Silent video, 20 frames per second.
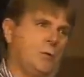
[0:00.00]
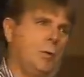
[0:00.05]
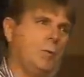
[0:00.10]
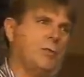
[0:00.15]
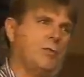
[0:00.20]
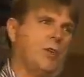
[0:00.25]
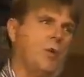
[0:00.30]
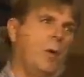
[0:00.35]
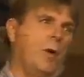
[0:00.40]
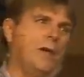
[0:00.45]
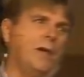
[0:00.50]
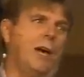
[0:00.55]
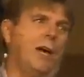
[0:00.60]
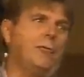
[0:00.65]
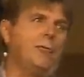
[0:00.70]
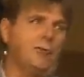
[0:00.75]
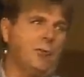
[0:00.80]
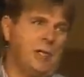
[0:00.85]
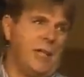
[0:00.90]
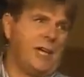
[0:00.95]
what was going
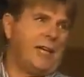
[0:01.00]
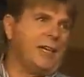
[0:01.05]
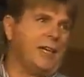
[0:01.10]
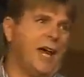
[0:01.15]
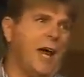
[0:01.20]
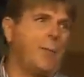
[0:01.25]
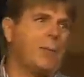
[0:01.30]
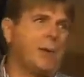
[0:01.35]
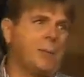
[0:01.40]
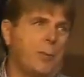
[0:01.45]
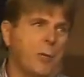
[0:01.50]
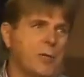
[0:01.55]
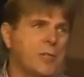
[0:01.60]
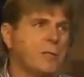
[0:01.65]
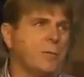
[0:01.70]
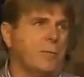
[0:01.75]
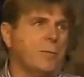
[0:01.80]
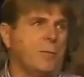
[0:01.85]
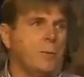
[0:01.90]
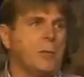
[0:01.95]
on from an economic
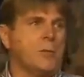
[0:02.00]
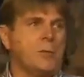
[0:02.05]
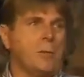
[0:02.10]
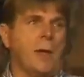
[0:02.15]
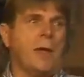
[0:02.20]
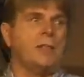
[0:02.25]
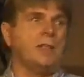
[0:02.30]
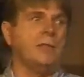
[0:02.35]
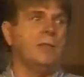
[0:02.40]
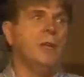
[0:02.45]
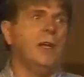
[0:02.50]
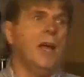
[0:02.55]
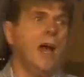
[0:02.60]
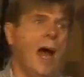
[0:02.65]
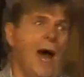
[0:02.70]
perspective.